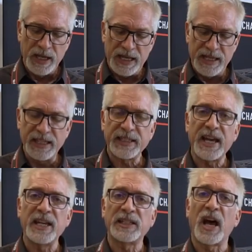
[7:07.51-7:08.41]
in this
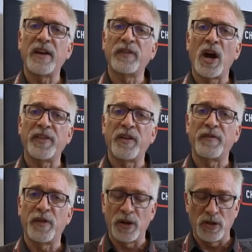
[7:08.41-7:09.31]
case, I've got their
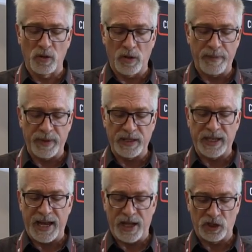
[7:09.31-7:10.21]
vertical grip
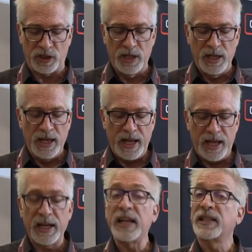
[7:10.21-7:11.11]
attached,
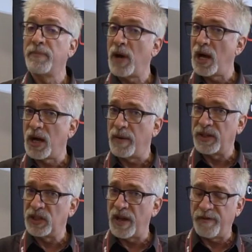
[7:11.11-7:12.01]
and it's a mock-up,
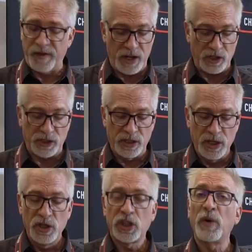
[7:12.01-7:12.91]
it's not finished.
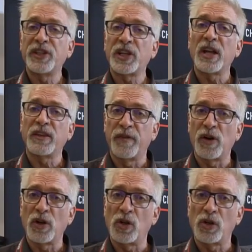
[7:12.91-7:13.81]
So it's got the
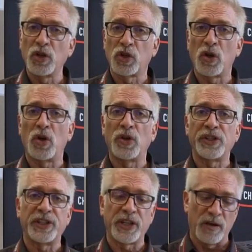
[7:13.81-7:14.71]
vertical
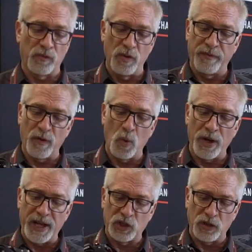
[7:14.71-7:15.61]
controls, it's got room for
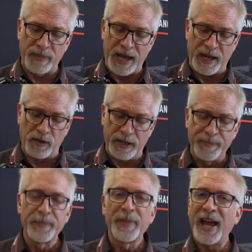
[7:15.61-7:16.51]
one extra battery.
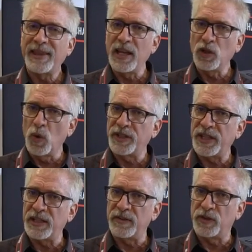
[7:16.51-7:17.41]
I think towards
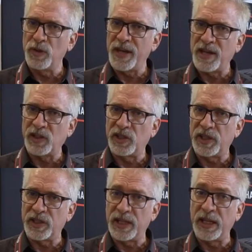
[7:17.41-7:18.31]
the end of
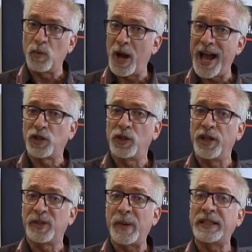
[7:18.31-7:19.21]
2016, we're
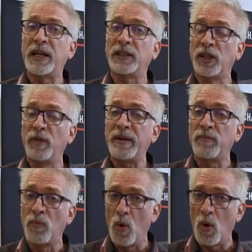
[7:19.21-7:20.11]
actually expecting a little bit
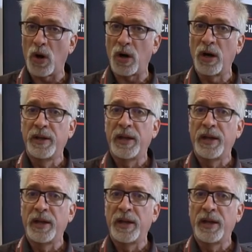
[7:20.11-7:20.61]
more